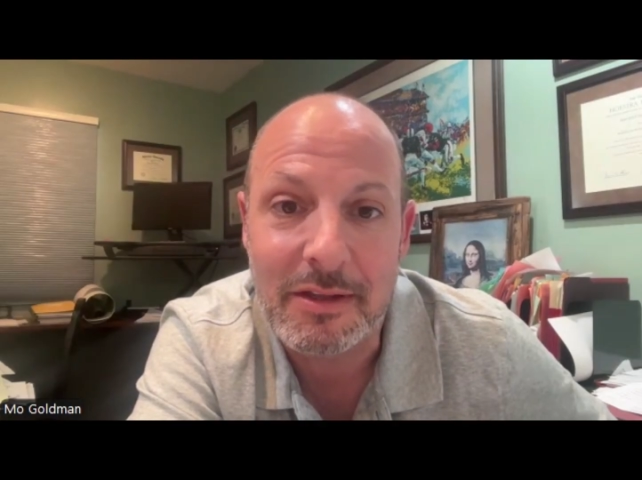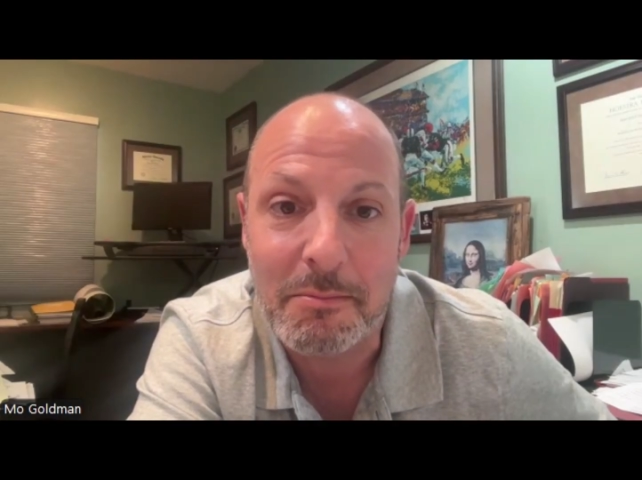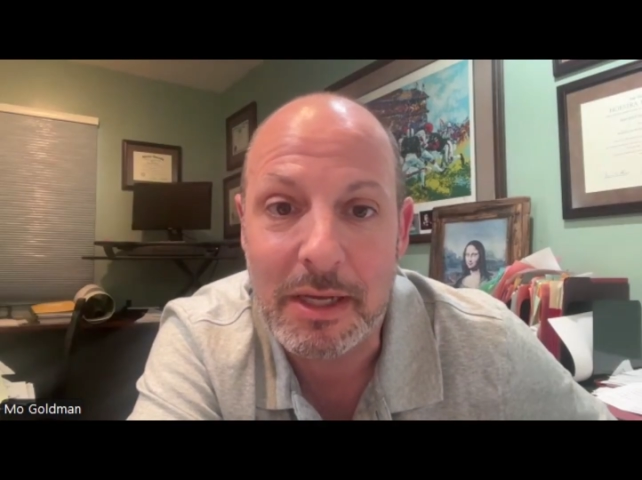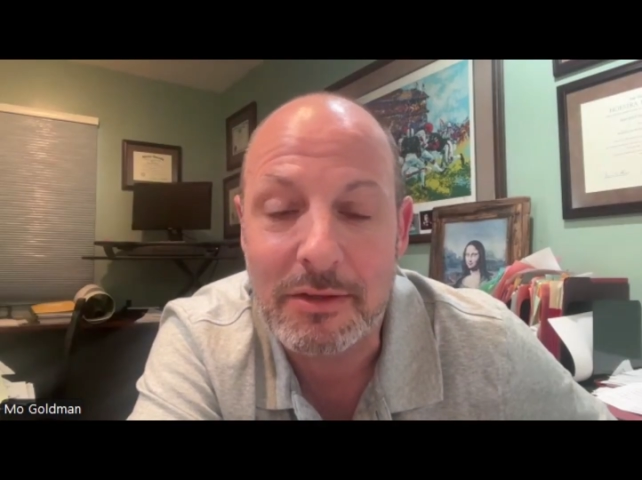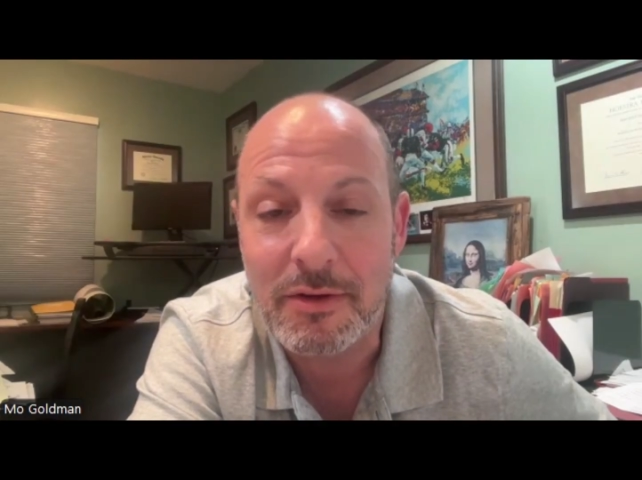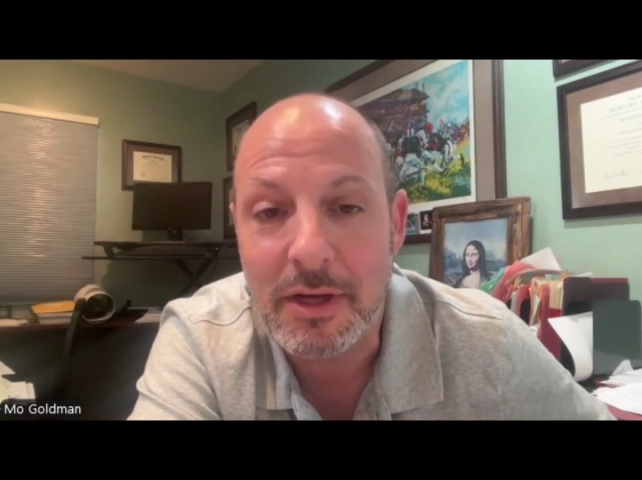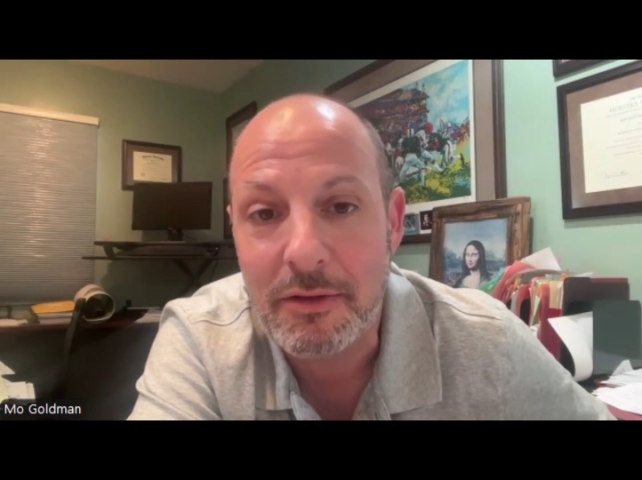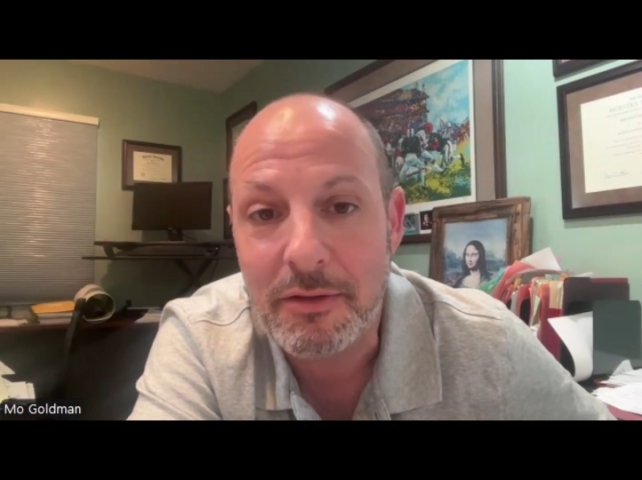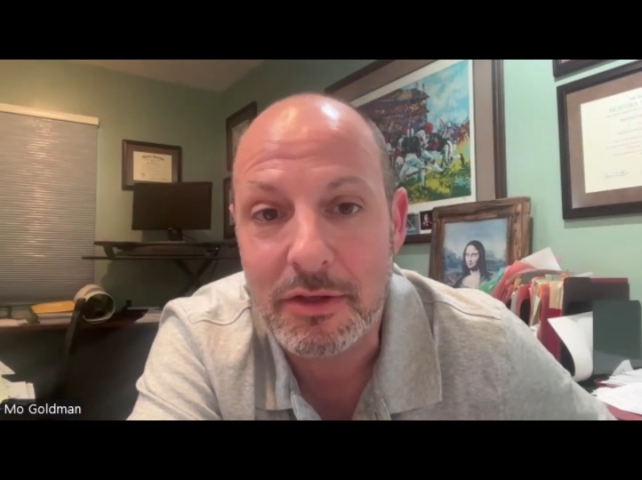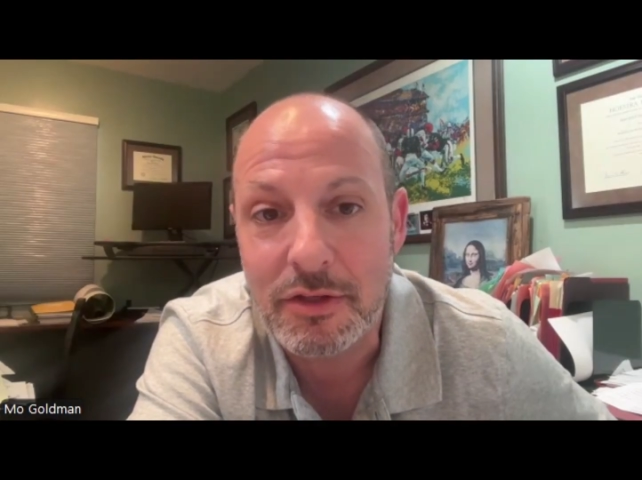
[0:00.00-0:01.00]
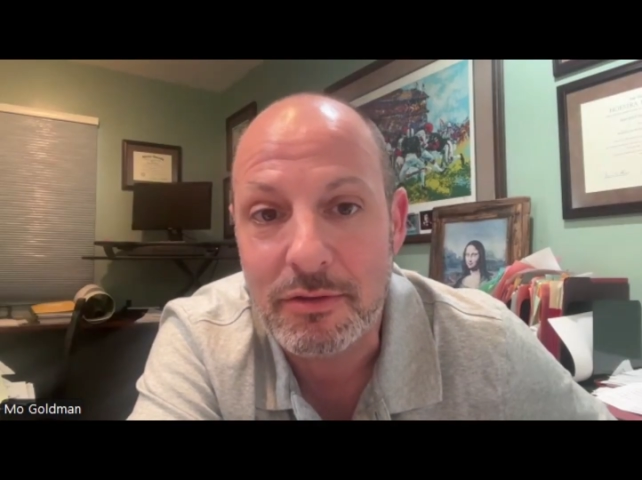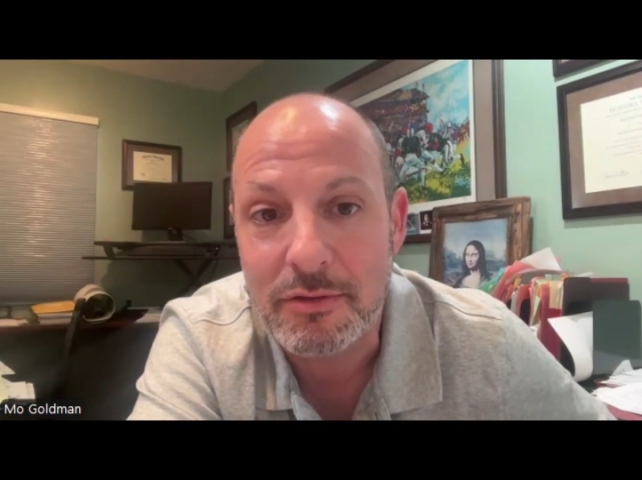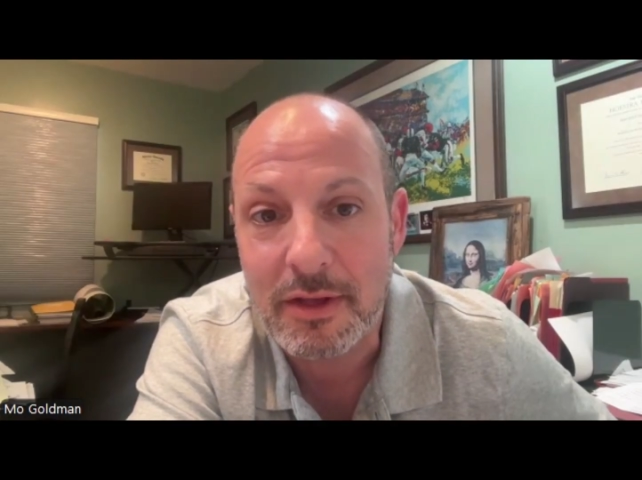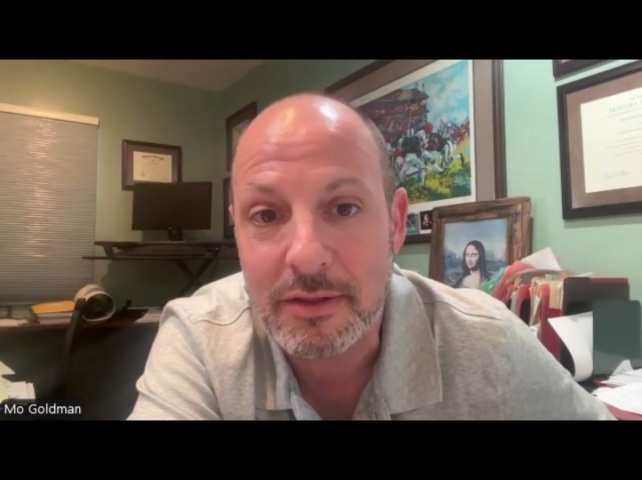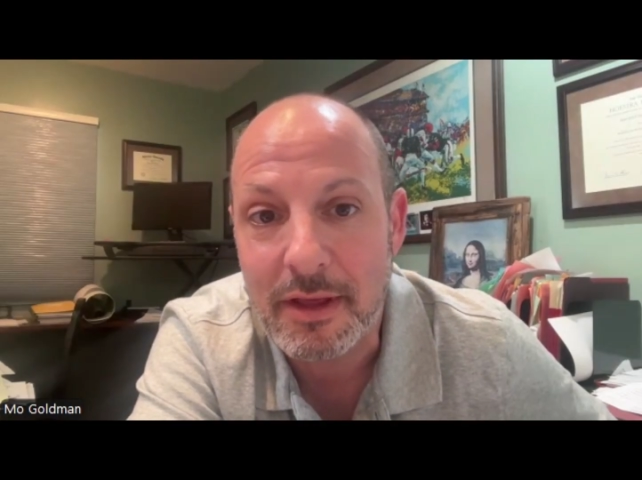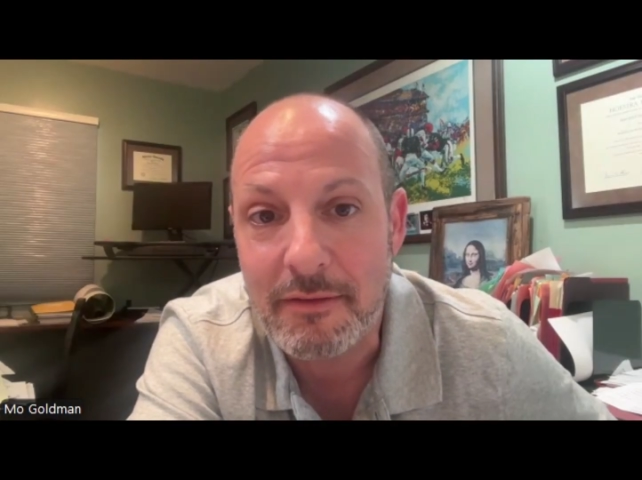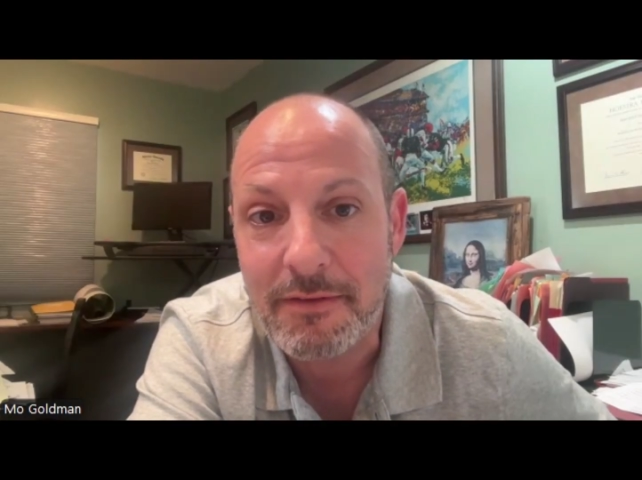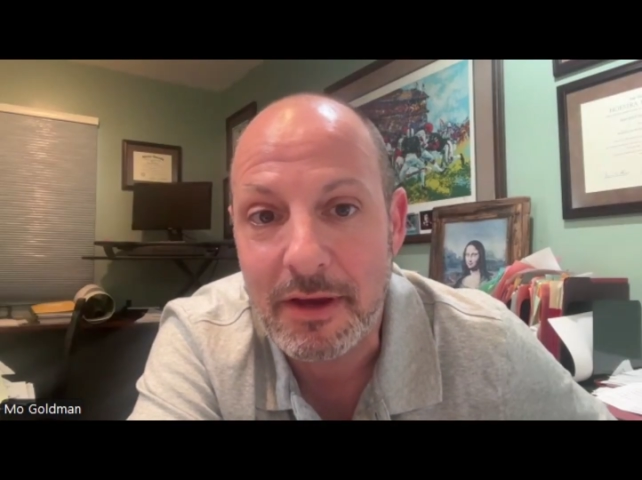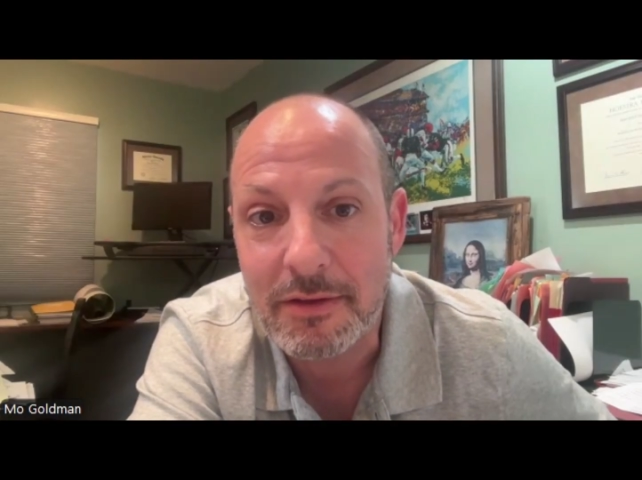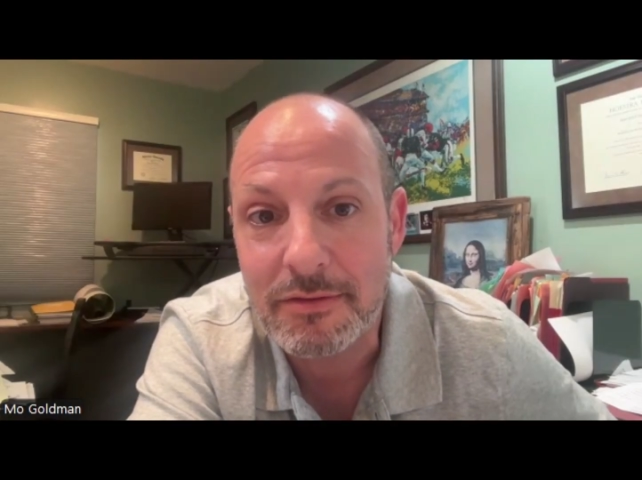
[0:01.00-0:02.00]
and the mental health issues that they
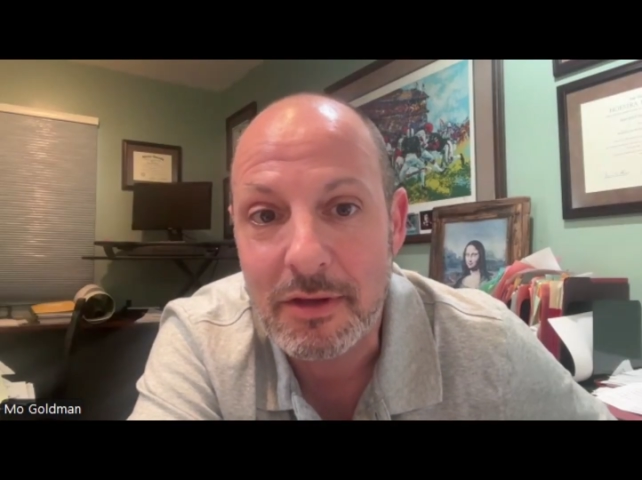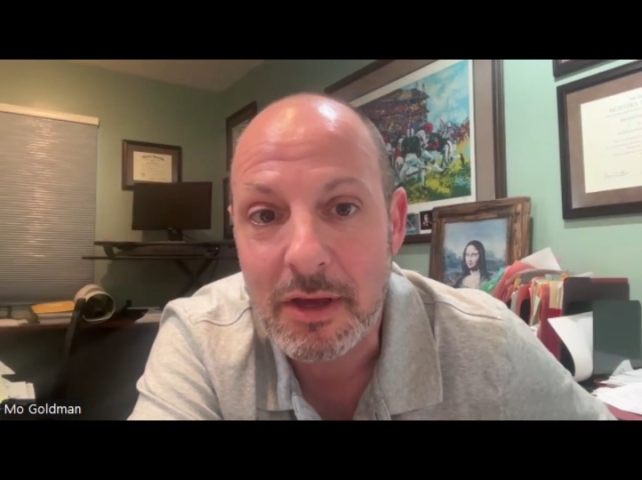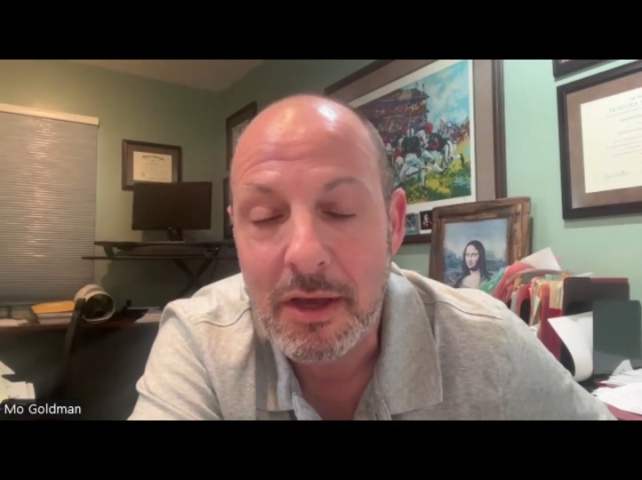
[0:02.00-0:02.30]
face.